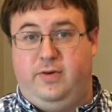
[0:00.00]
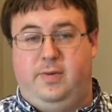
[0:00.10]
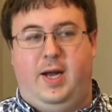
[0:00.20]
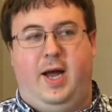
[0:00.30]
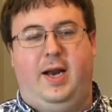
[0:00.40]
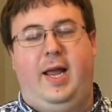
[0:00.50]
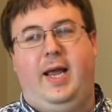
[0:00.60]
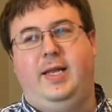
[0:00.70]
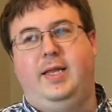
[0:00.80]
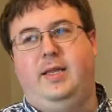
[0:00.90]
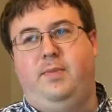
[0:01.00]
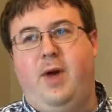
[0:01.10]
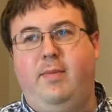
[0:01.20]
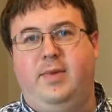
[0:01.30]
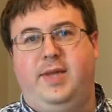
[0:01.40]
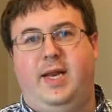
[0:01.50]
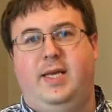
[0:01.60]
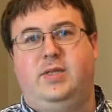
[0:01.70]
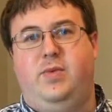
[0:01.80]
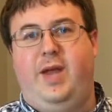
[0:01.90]
God. And the problem with that
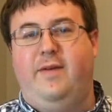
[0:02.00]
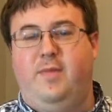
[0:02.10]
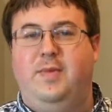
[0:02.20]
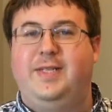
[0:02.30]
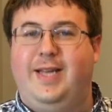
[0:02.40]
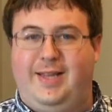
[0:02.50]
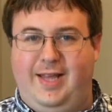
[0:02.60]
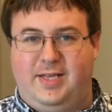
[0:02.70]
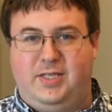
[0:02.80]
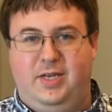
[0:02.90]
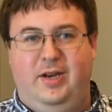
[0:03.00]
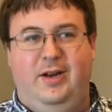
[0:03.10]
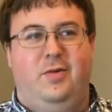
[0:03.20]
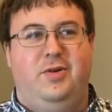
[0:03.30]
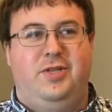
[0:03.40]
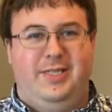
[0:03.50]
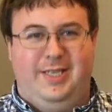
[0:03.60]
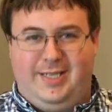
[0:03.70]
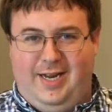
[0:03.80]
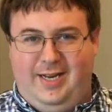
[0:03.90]
is we have moments like this where Jesus
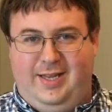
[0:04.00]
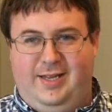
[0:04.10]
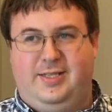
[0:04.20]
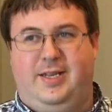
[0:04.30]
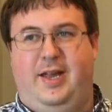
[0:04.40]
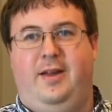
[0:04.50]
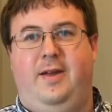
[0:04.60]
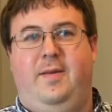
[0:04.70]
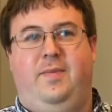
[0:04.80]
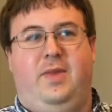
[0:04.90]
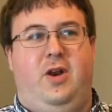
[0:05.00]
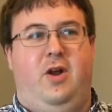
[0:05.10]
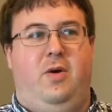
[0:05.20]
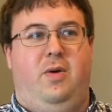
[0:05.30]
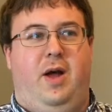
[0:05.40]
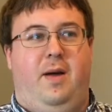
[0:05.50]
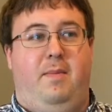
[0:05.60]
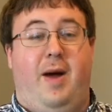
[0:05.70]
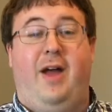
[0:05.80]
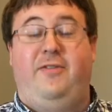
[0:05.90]
is saying things like, you know, uh,
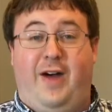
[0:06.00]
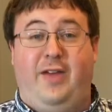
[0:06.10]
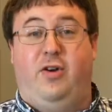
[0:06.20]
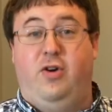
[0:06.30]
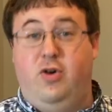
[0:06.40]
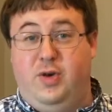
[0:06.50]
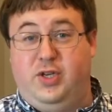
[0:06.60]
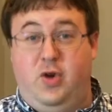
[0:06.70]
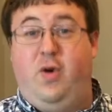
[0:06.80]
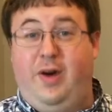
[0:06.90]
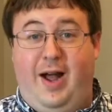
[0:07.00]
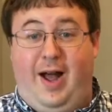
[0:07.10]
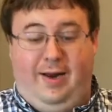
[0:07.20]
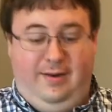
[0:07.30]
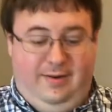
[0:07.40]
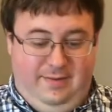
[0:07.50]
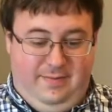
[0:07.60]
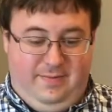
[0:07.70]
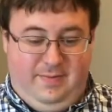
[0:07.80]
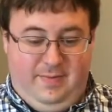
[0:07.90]
my father who is your God,
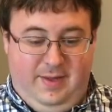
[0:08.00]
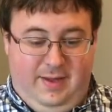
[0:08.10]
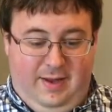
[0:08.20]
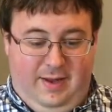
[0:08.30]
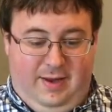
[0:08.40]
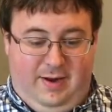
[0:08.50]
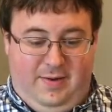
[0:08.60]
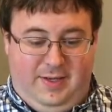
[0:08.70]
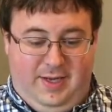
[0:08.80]
you know, he,